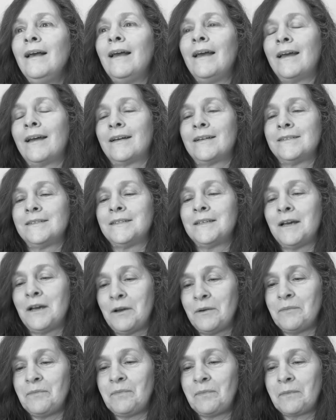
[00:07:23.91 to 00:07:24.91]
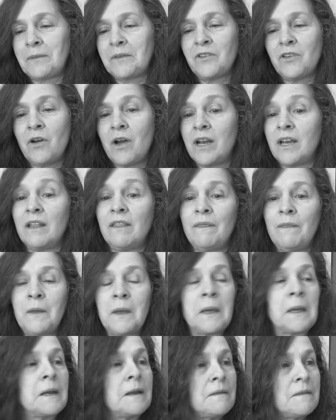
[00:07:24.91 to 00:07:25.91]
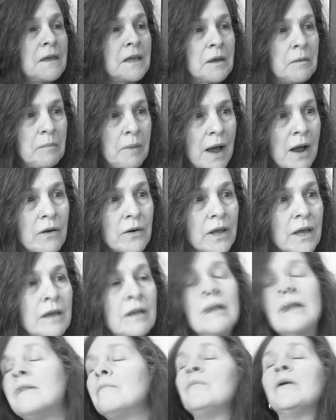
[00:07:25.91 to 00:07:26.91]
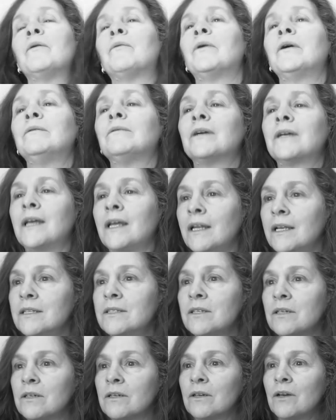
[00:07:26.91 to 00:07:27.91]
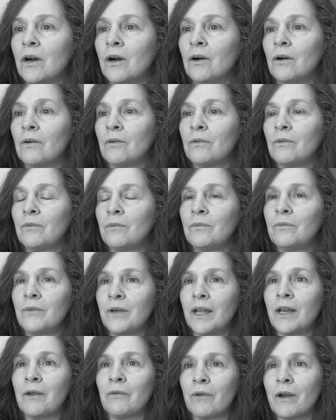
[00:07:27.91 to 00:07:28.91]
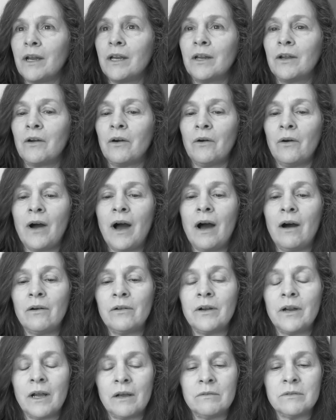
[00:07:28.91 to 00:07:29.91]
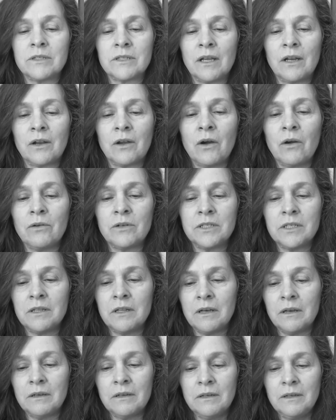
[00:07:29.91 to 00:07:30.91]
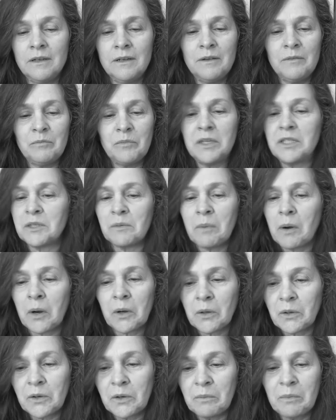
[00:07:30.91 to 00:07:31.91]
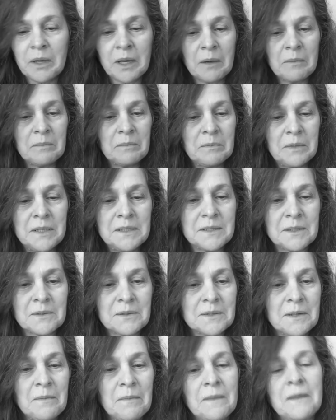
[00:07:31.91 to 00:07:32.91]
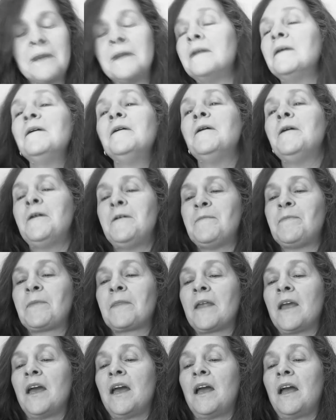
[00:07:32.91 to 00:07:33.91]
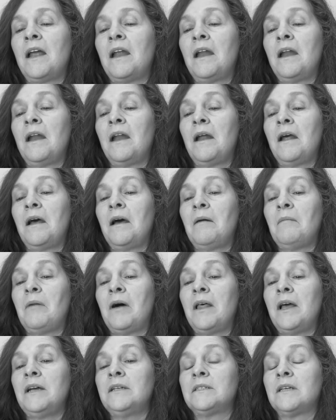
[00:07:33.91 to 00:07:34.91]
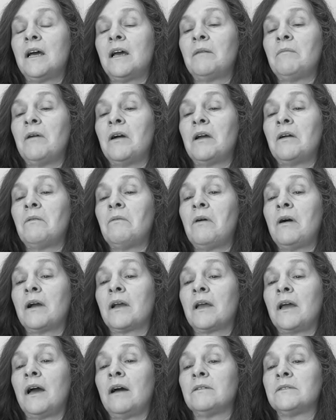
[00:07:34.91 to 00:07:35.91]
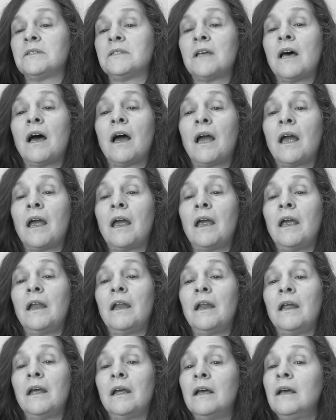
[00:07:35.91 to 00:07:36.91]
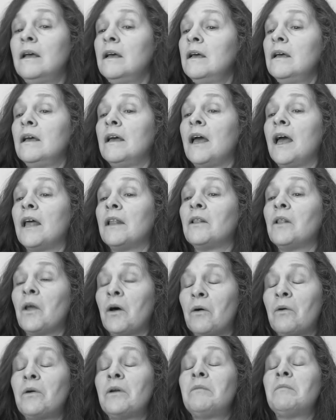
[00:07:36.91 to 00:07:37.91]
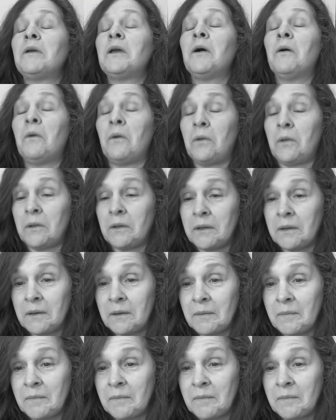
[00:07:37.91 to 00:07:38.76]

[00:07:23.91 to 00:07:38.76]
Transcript: And so I didn't think anything about it, but we were getting ready to go out, and I was going to go to the pizza parlor to pick up pizza or something. And by that time, I walk outside, and lo and behold,